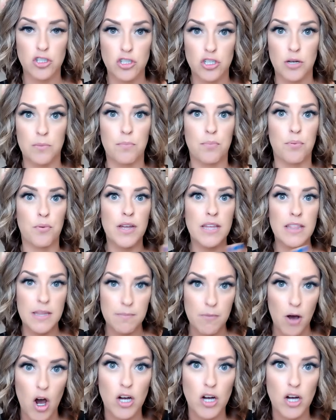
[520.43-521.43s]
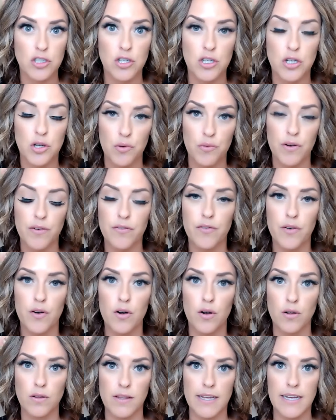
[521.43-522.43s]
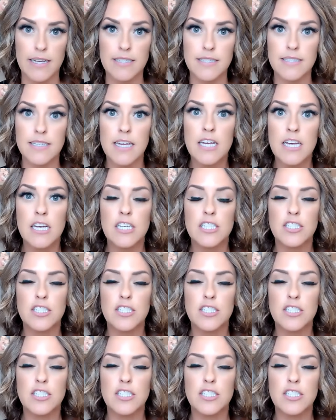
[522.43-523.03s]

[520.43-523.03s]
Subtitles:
to bring them onto your referral list.